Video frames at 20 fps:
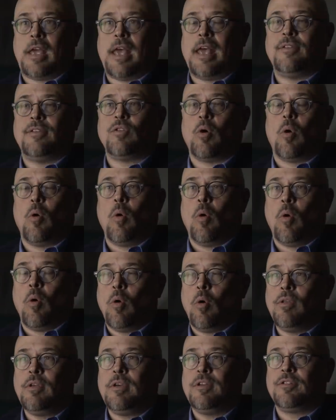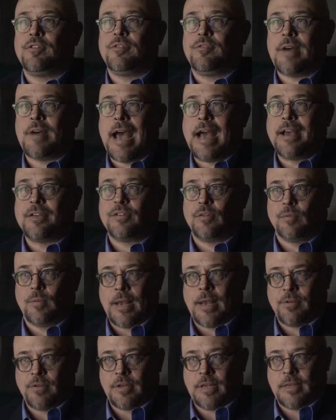has all these facts
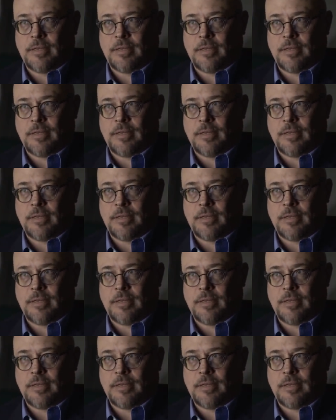around